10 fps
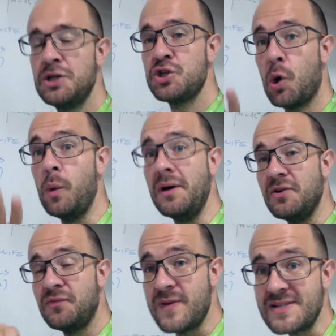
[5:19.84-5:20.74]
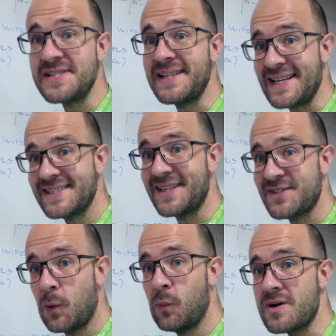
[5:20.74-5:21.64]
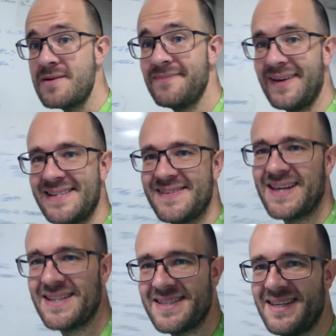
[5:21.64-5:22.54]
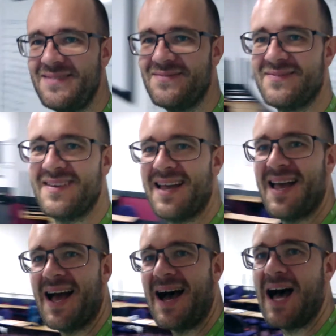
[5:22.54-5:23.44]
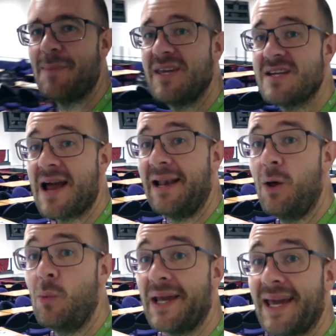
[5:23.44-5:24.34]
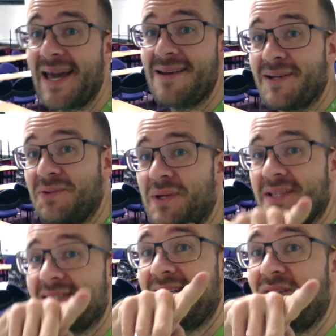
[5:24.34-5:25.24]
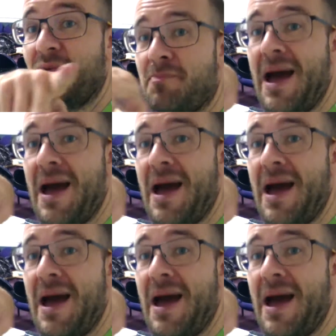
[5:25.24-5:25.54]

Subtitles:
So the first lesson is over. As you can see, I'm here alone again, but you can see, the